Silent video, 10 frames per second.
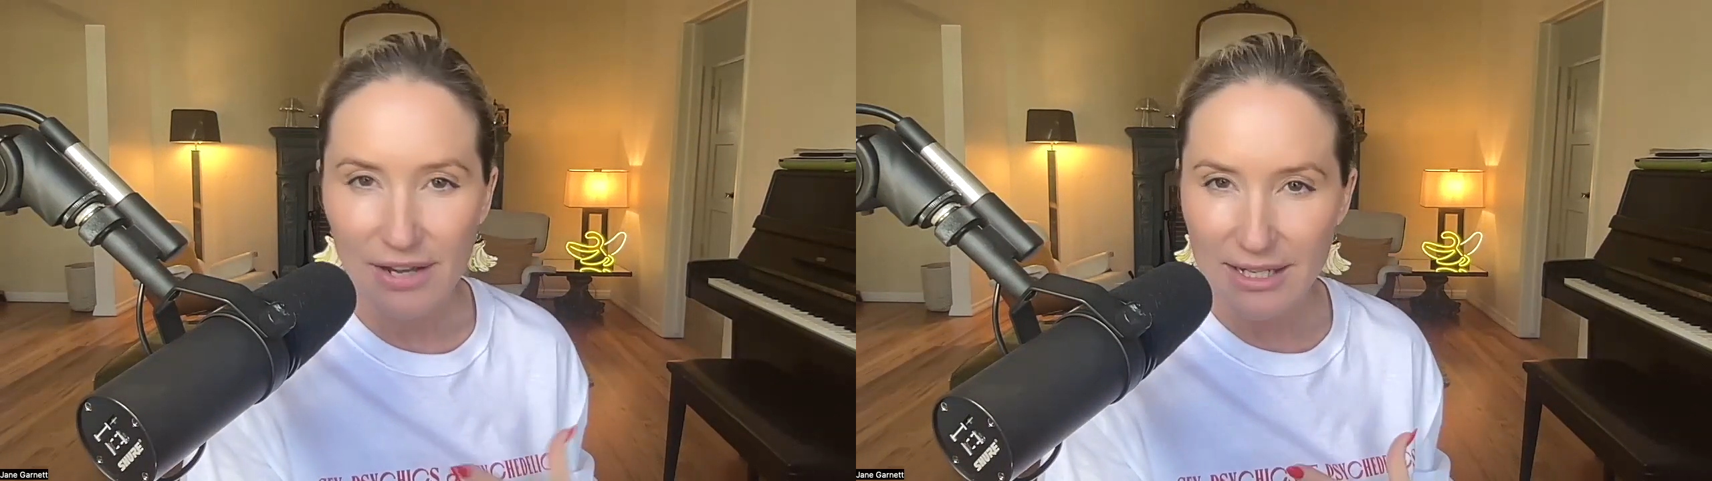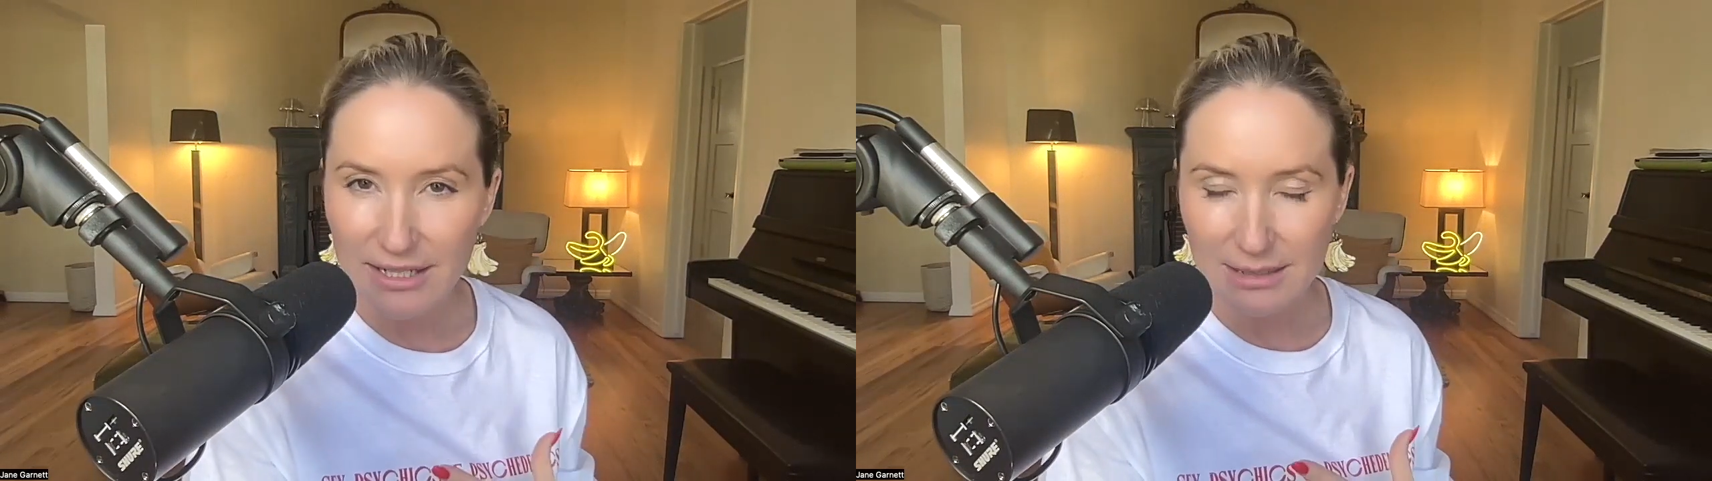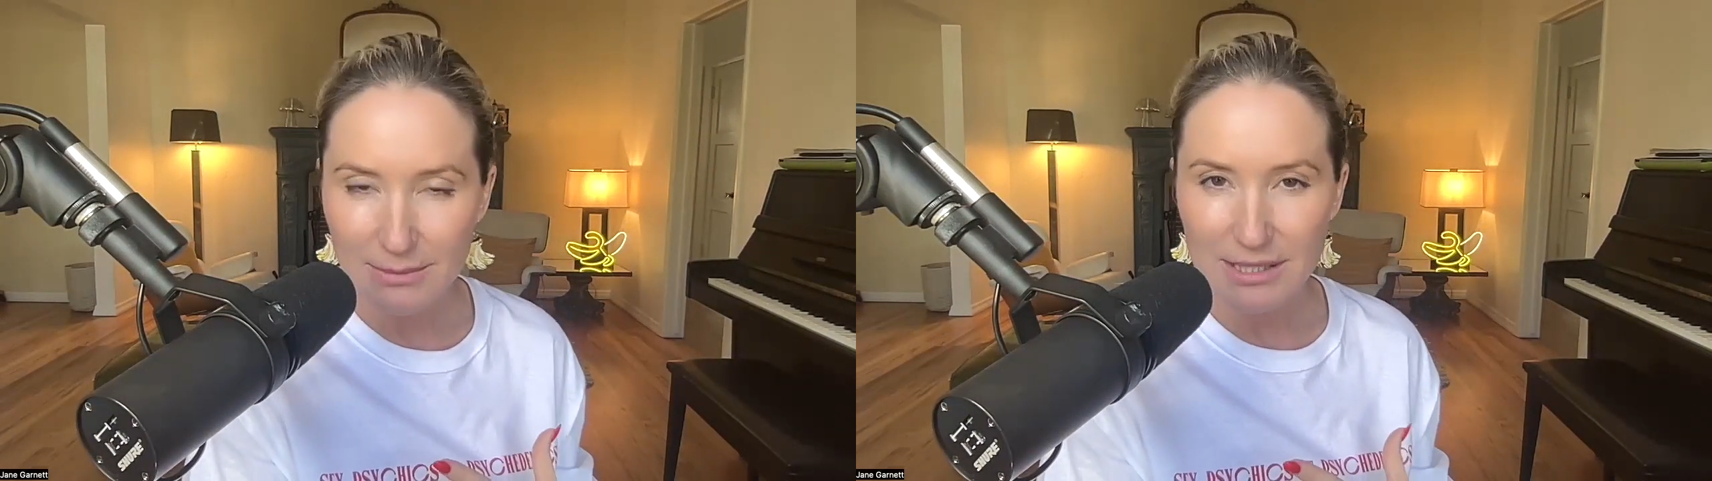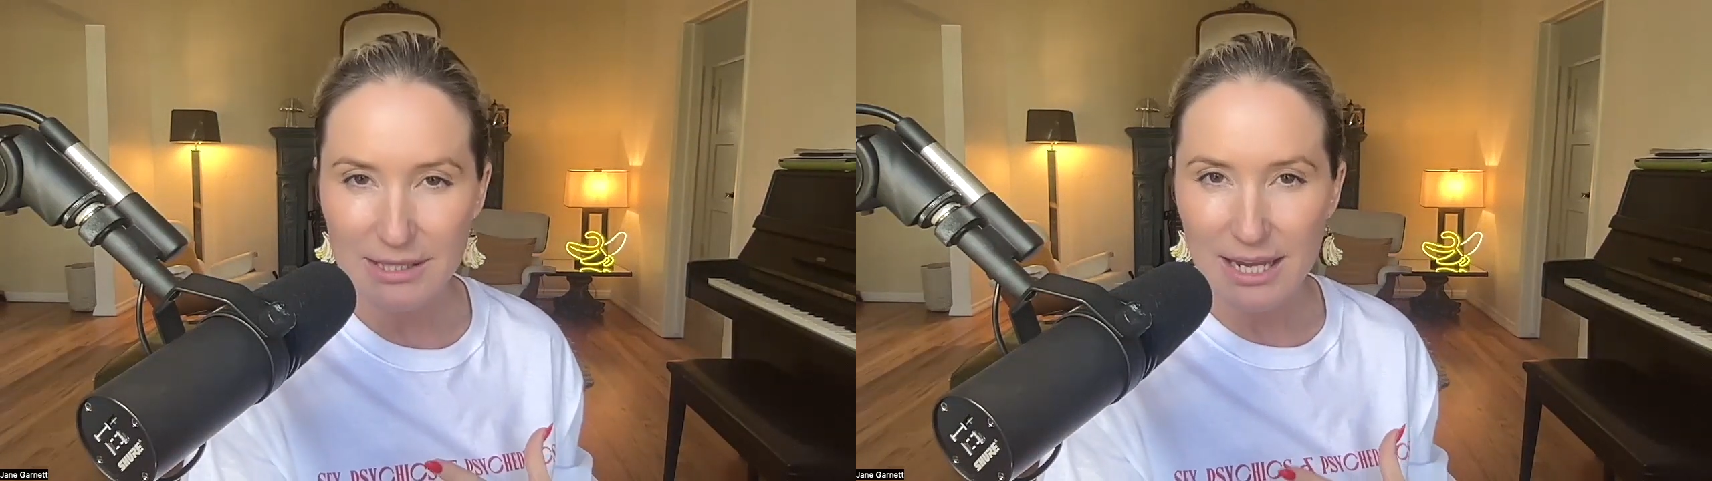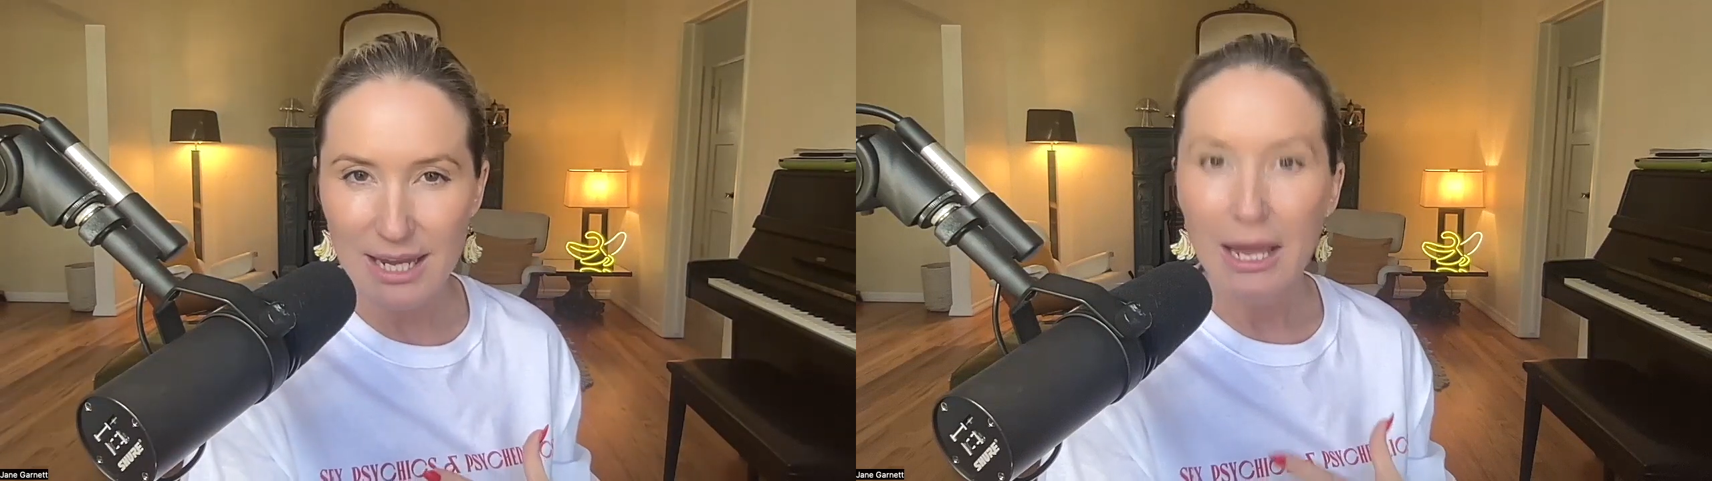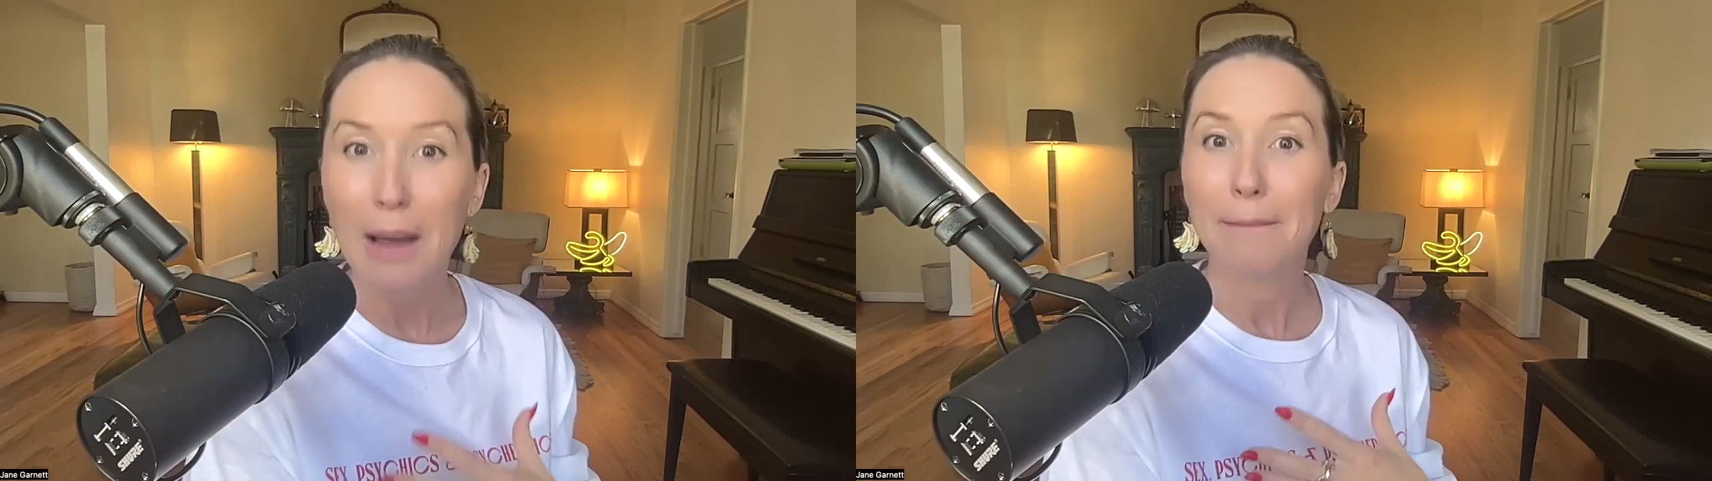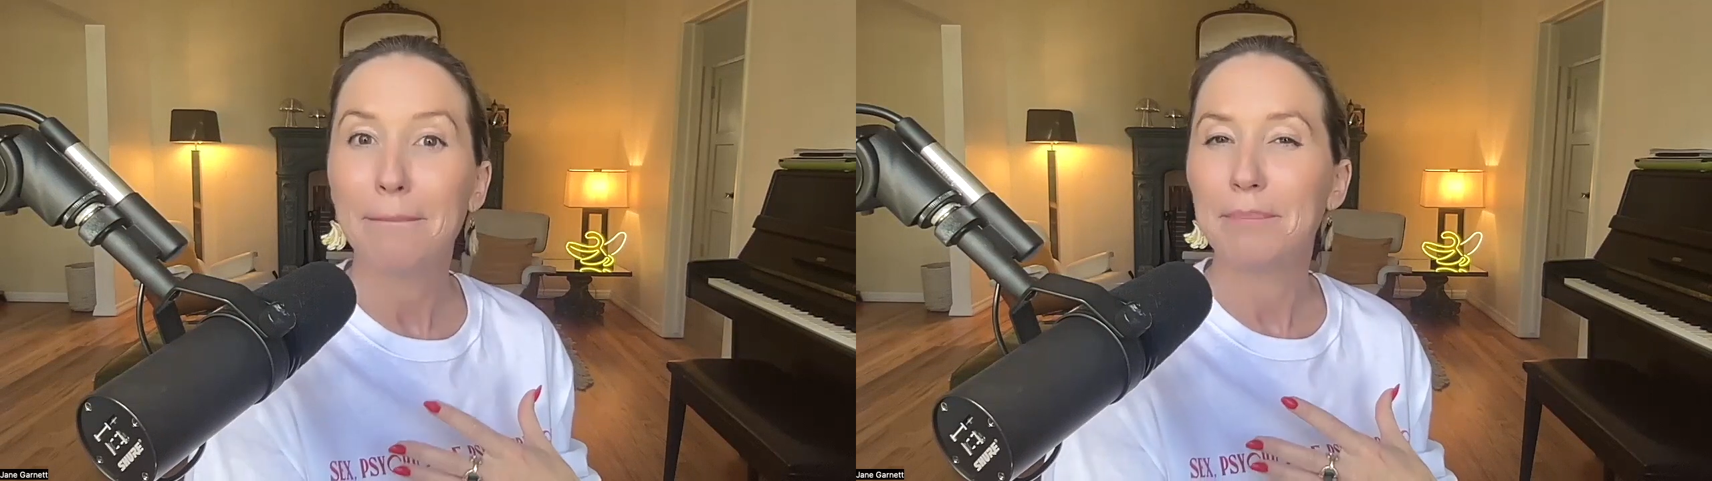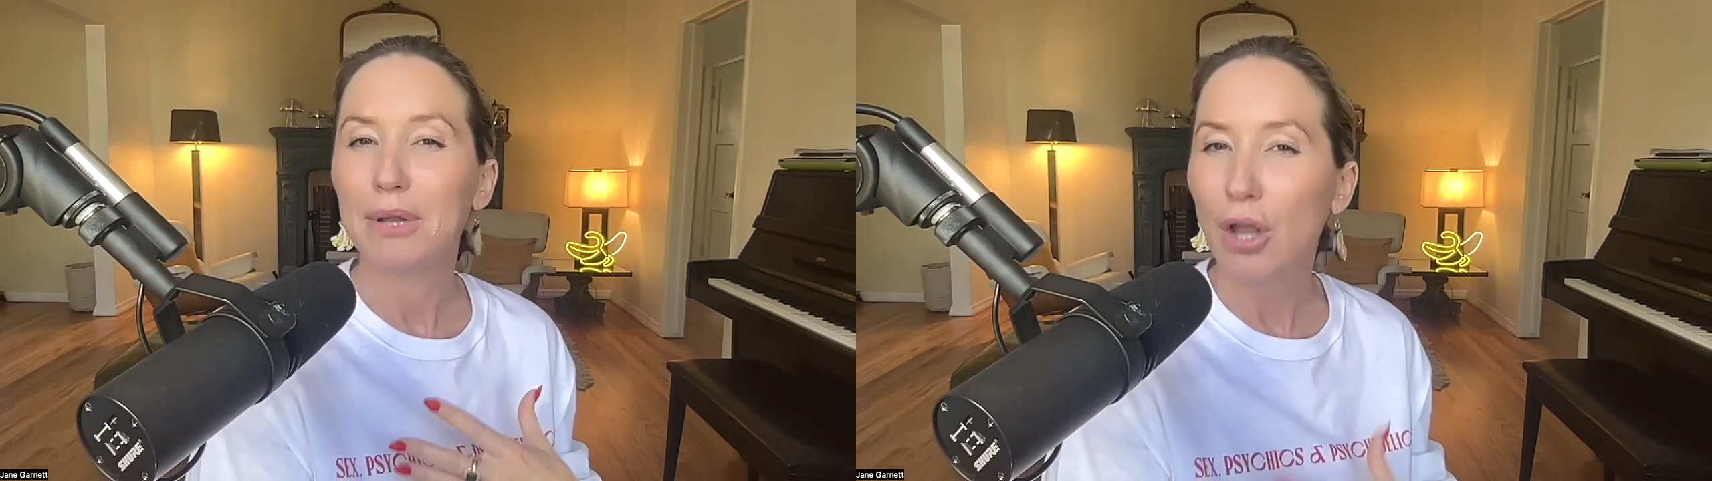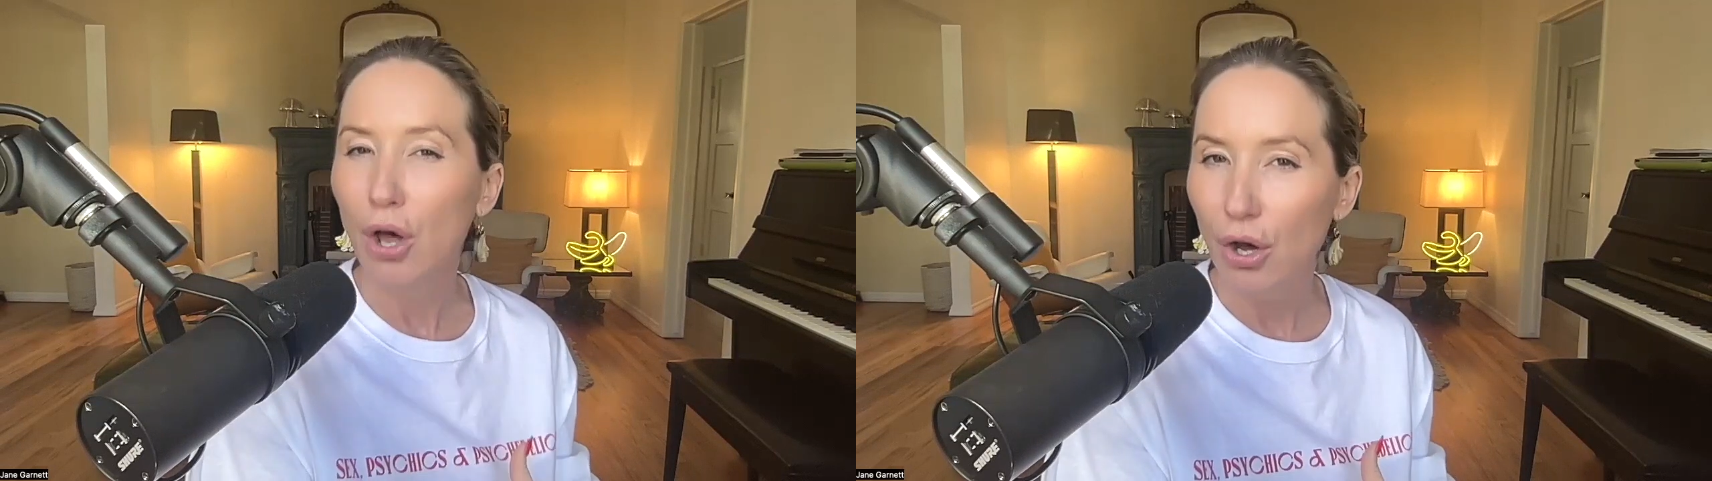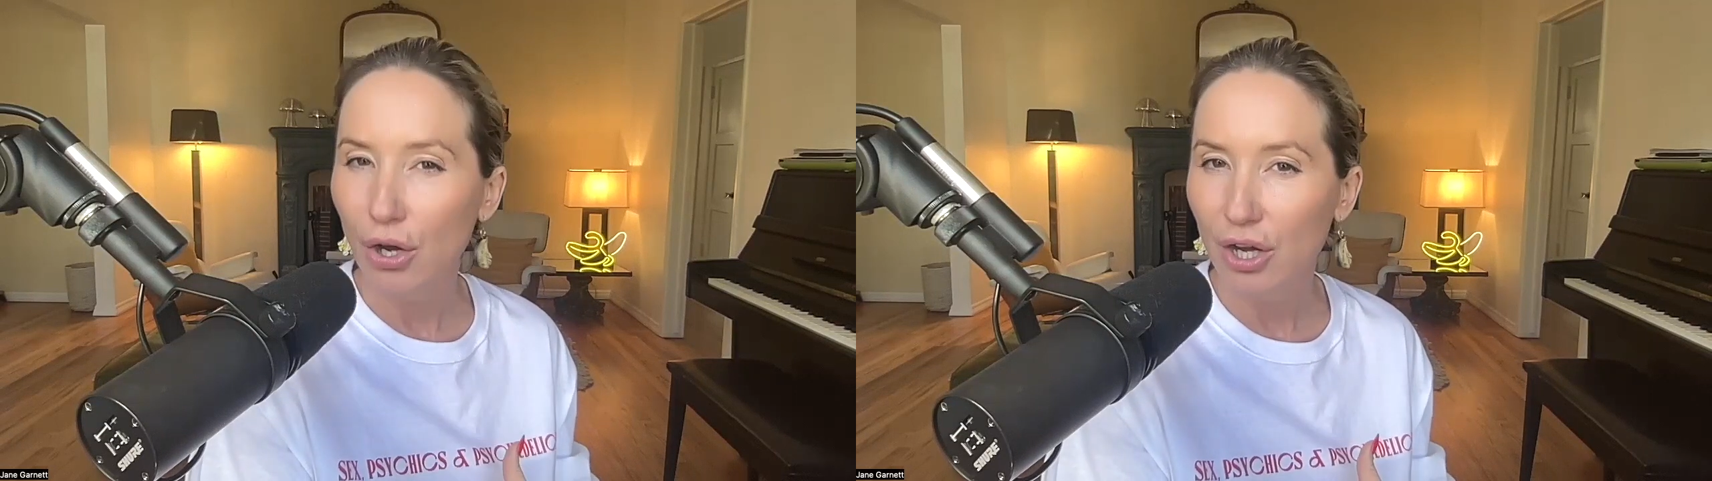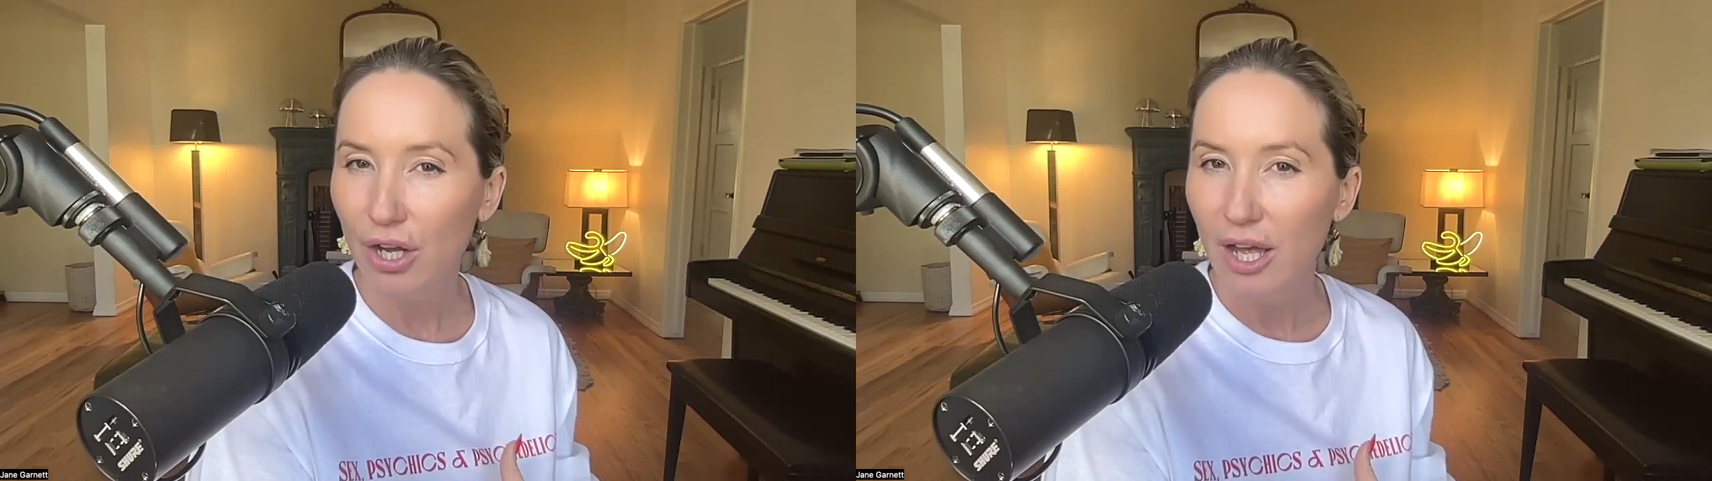intimacy block.